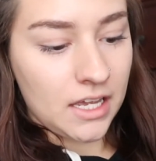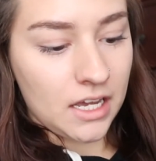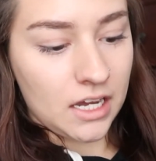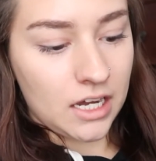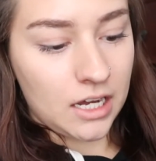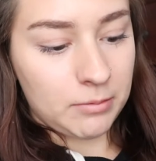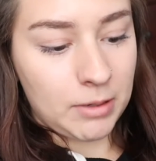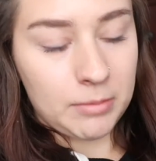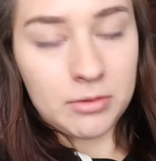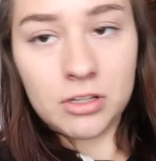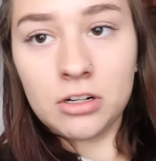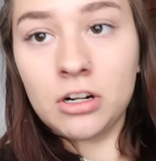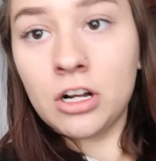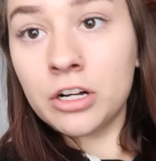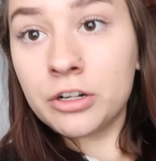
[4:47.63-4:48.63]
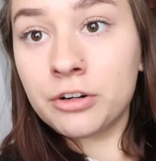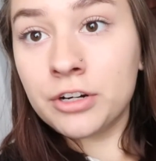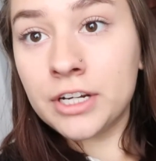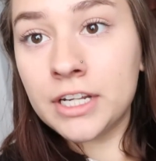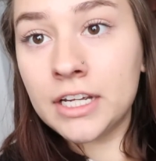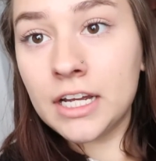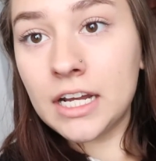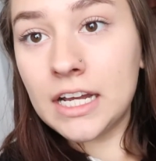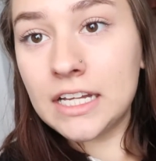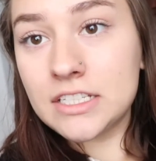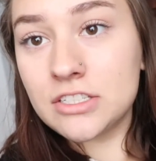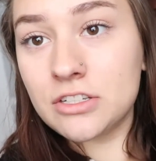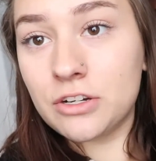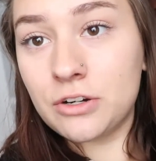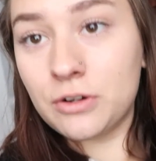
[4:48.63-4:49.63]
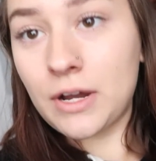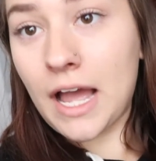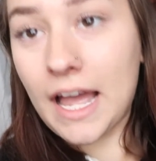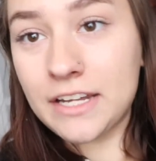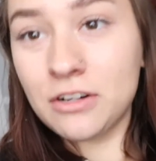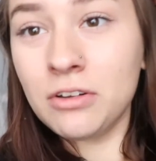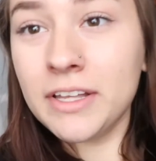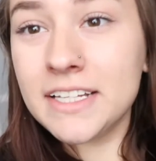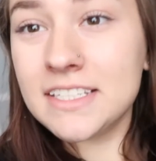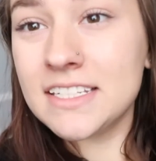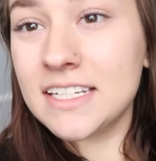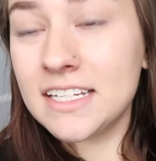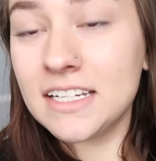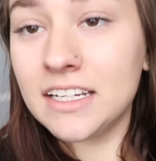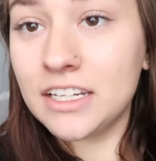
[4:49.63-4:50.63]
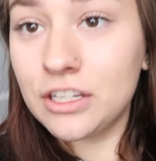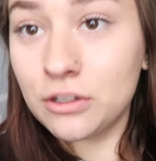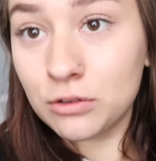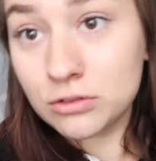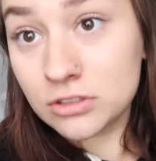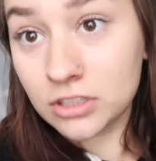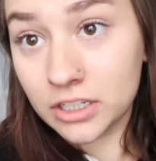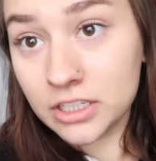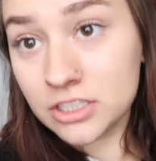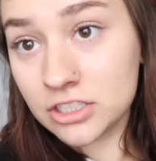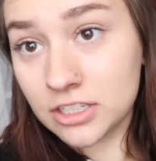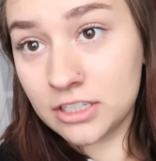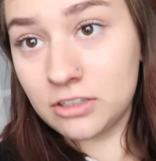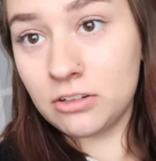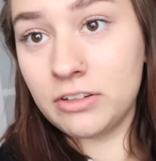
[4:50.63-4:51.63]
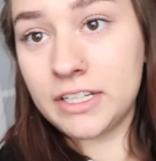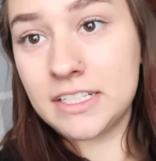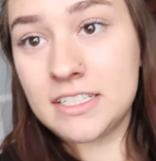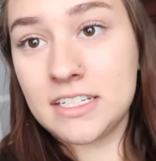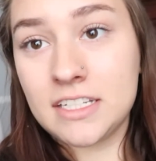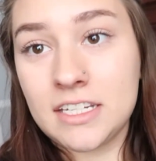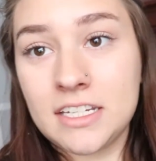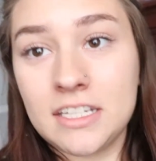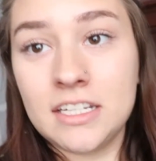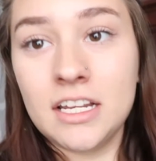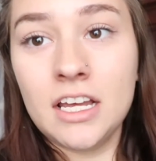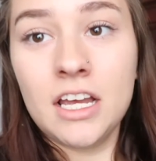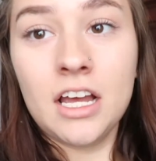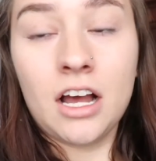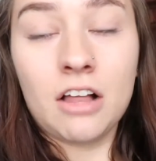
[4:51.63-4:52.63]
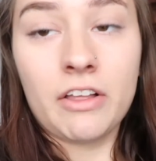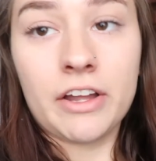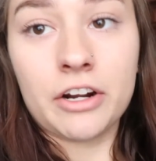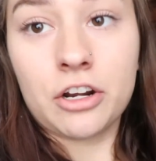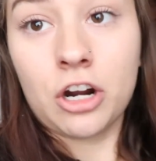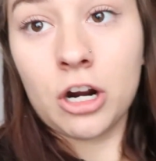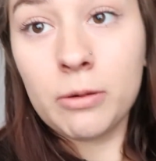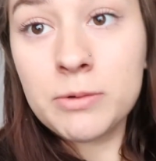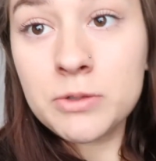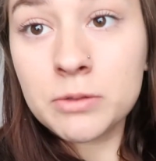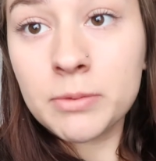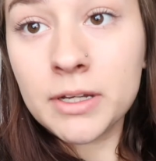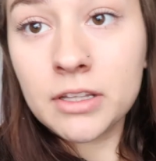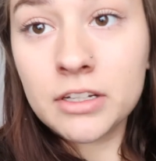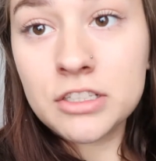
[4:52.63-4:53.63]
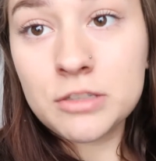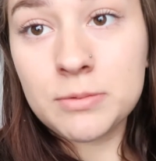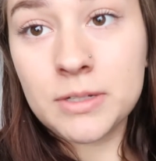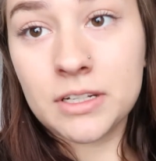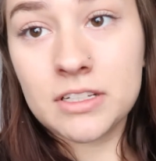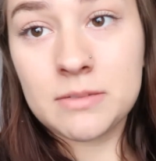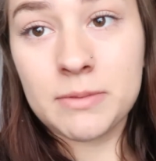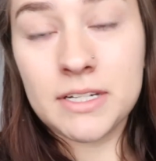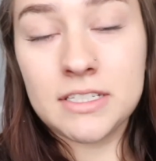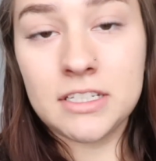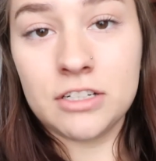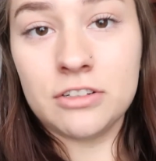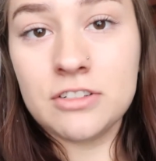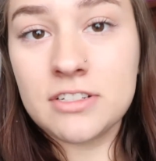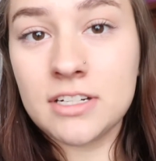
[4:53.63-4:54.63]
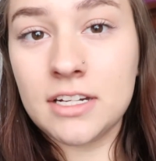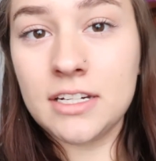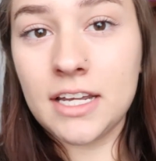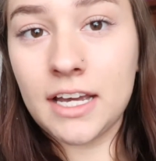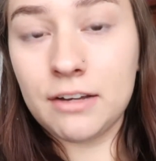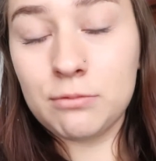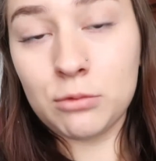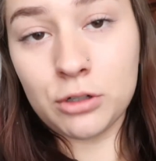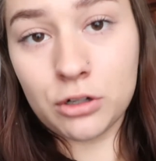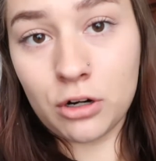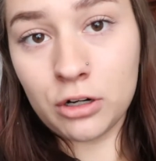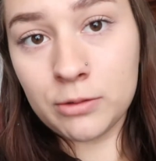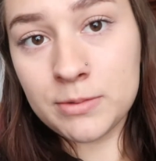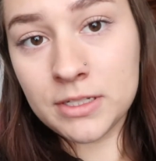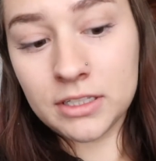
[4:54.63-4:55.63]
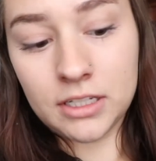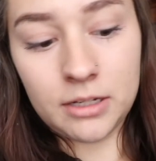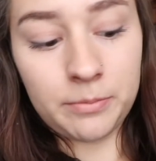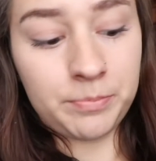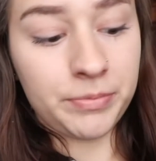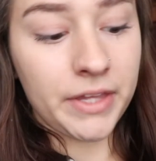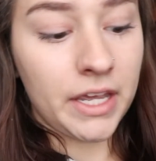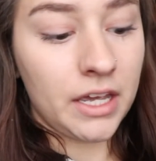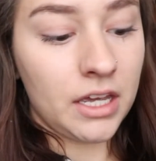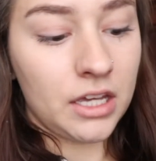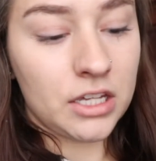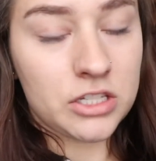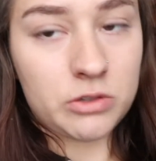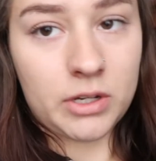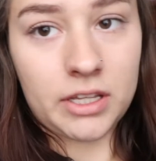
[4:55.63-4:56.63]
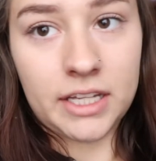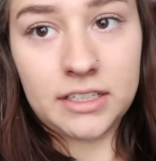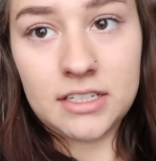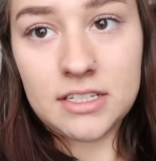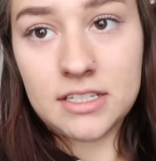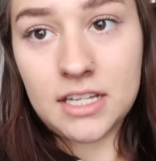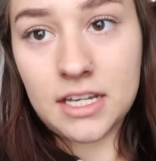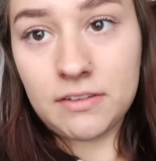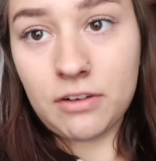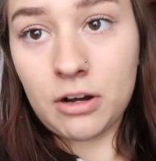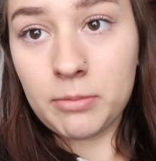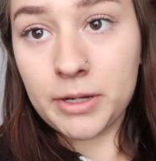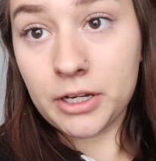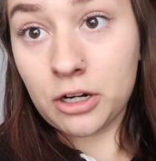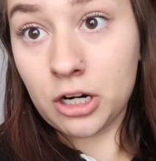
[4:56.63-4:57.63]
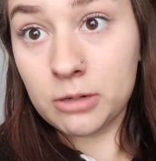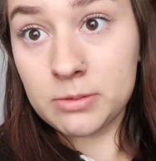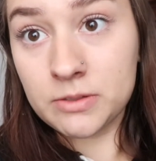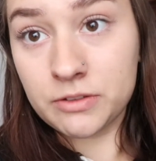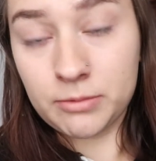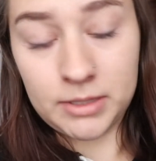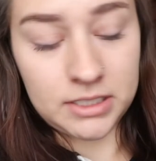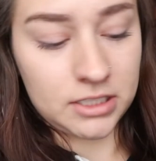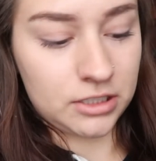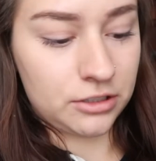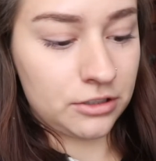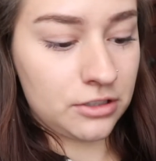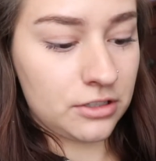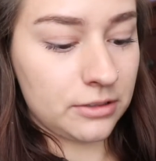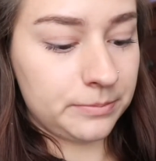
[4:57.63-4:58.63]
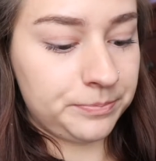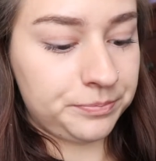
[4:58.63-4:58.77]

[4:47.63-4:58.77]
I'm a little hungry. So I don't like to eat a huge lunch, and I don't like to eat a lot of carbs with my lunch because my dinners tend to have more carbs in them. So I like to save all my carbs for my dinners.